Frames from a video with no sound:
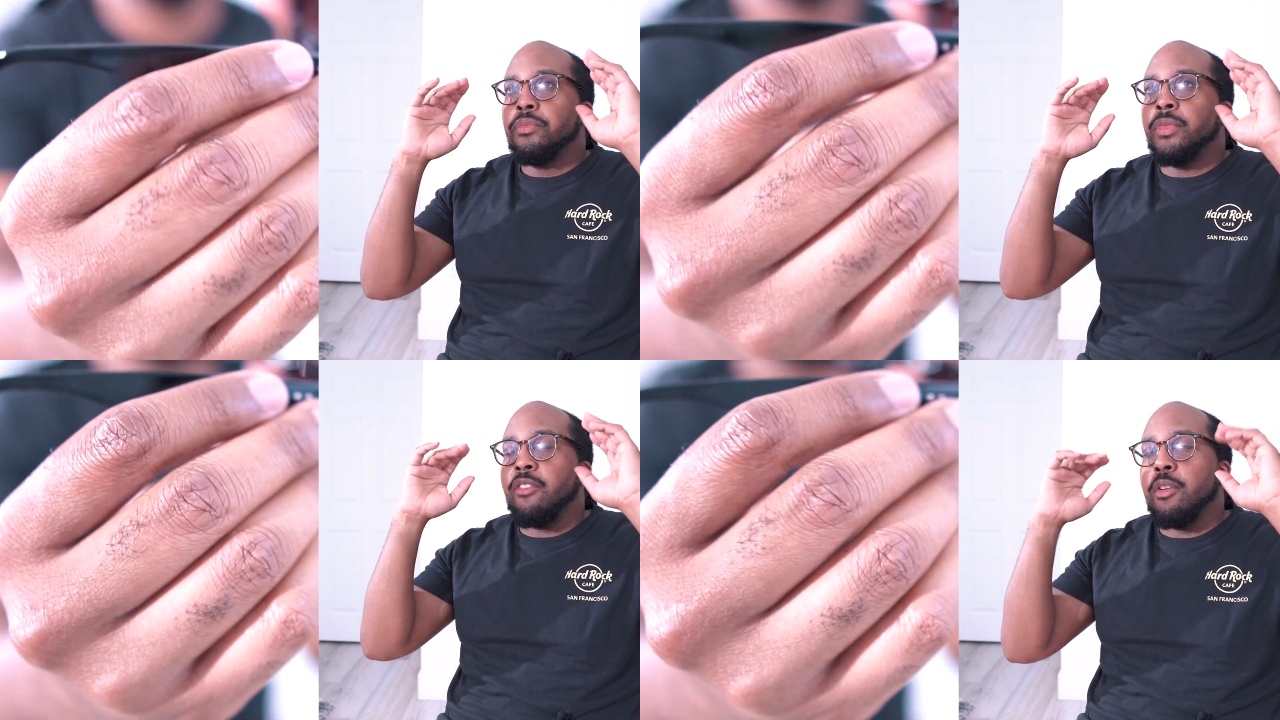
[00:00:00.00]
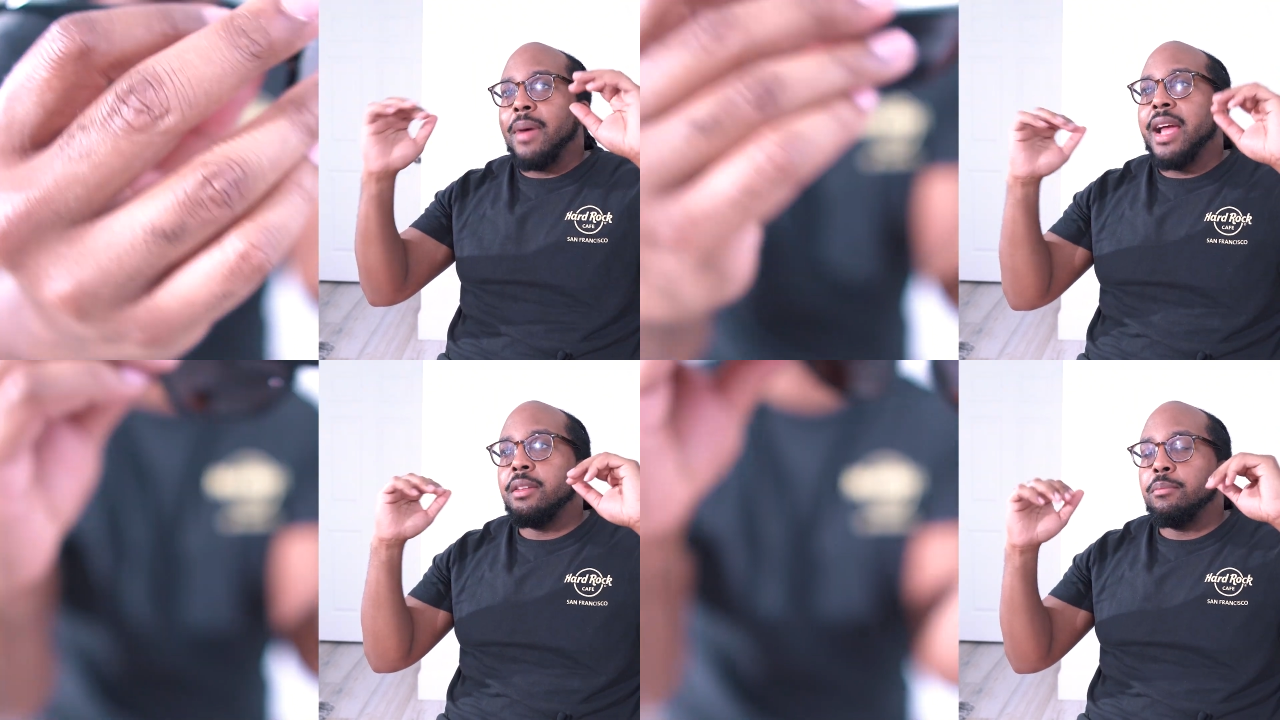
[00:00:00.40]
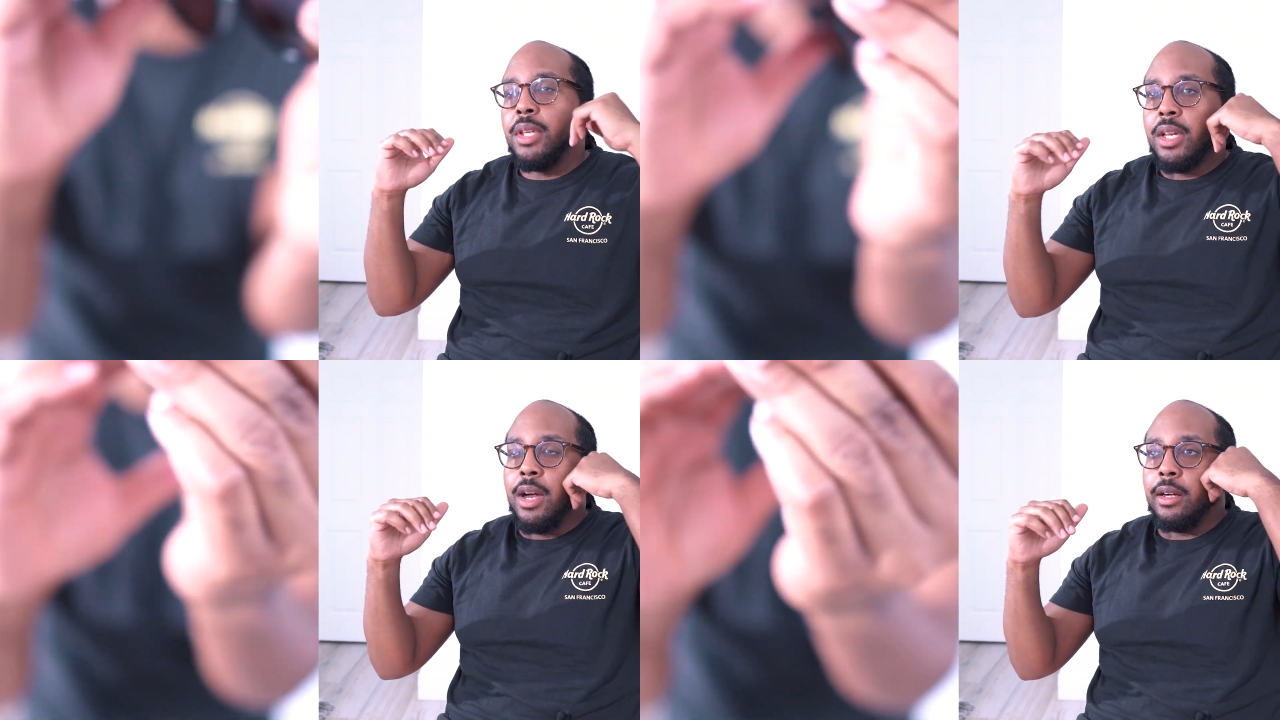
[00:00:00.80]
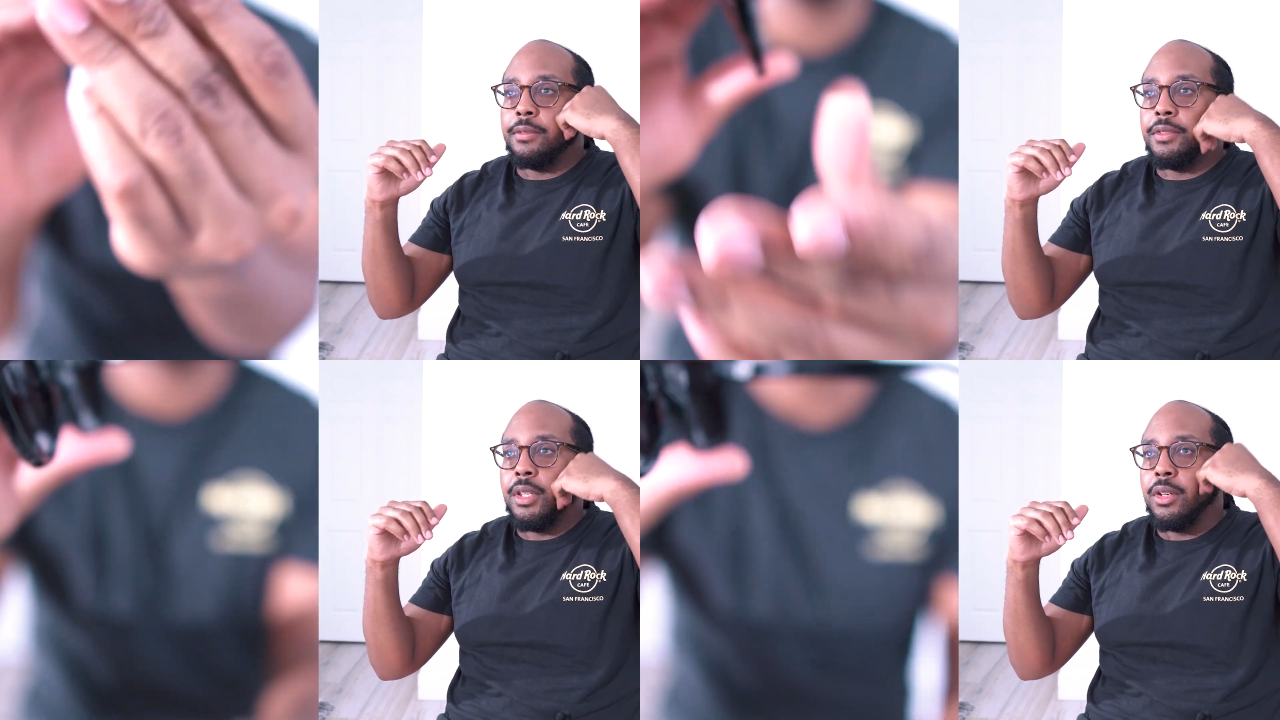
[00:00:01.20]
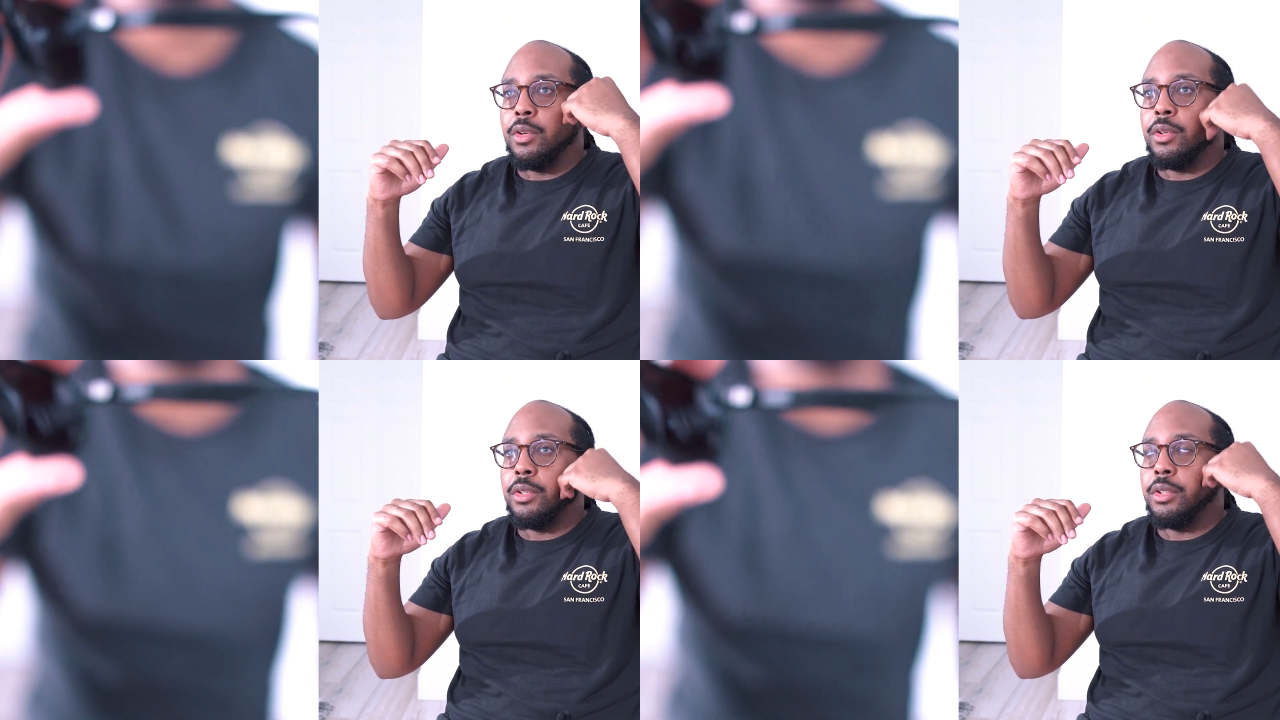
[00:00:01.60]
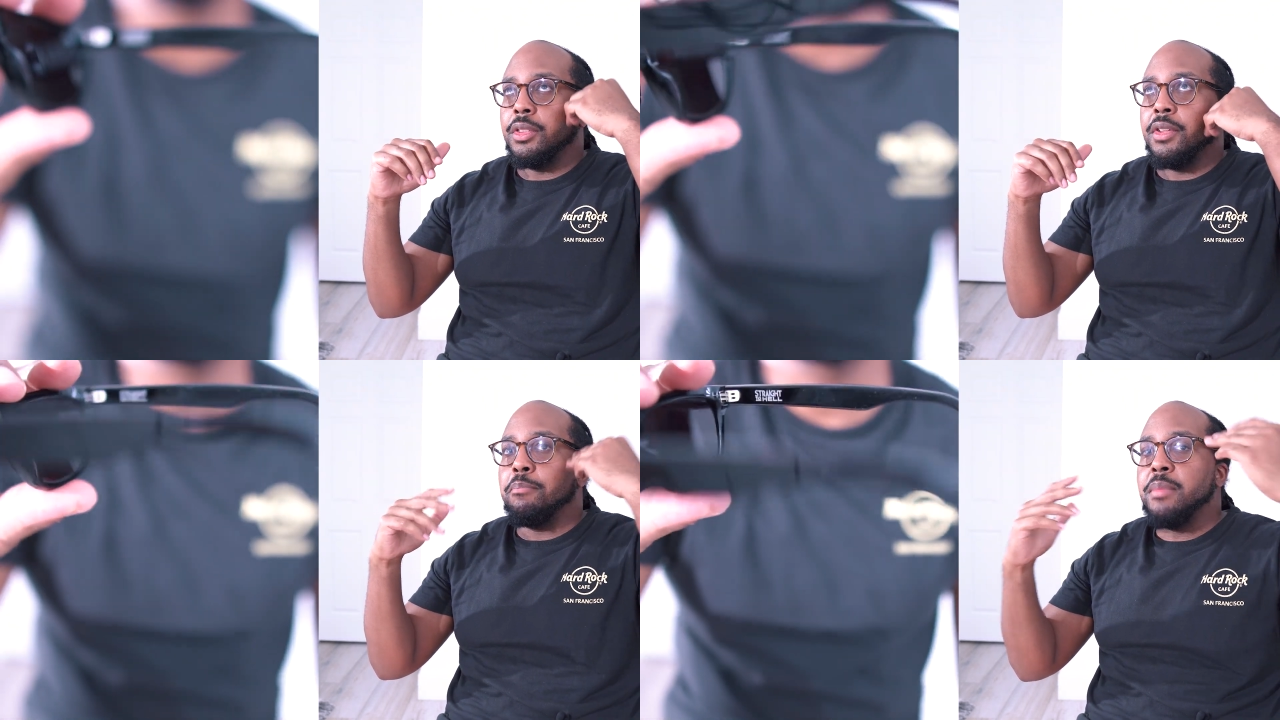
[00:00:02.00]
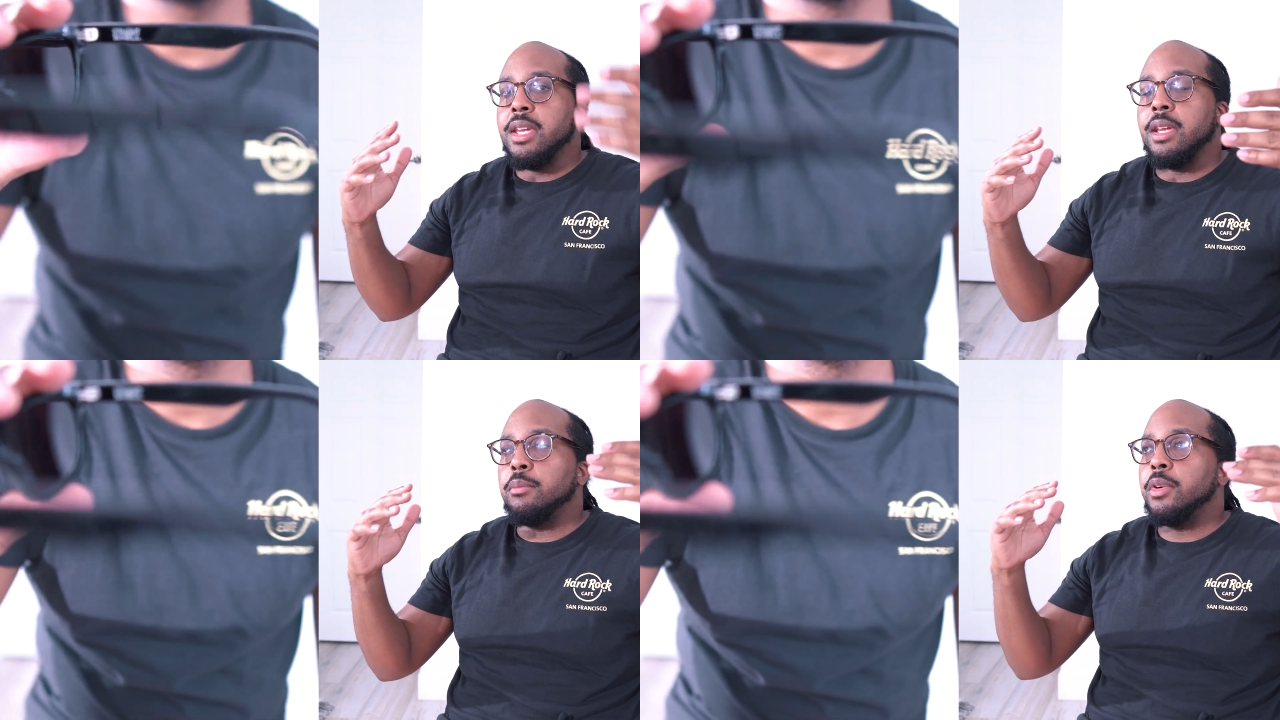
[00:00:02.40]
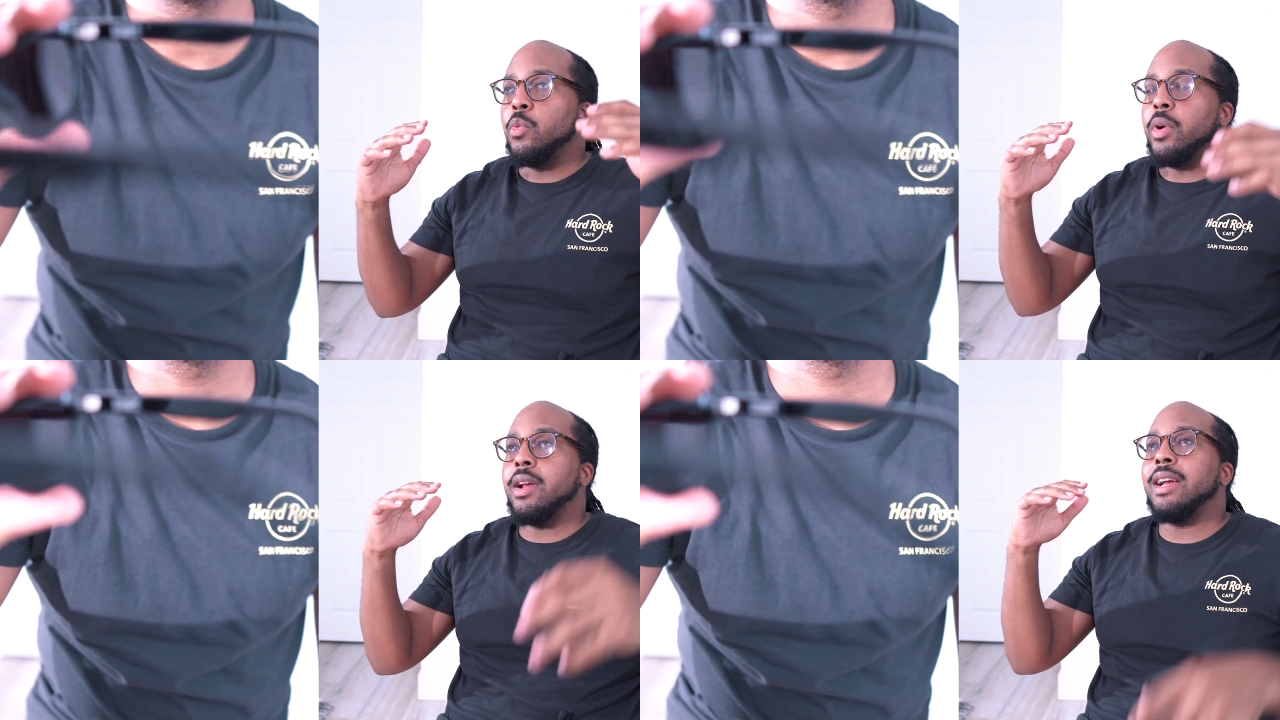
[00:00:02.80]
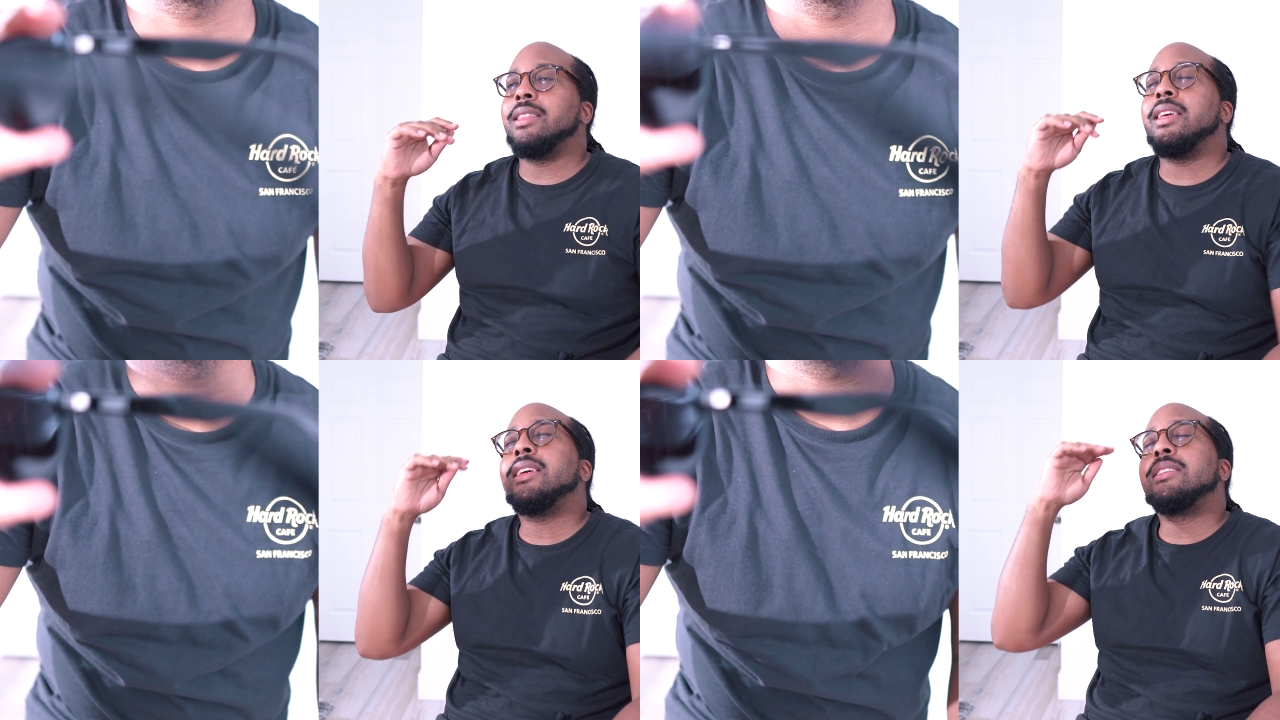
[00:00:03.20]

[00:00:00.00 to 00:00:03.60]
they reminded me of the meme where I think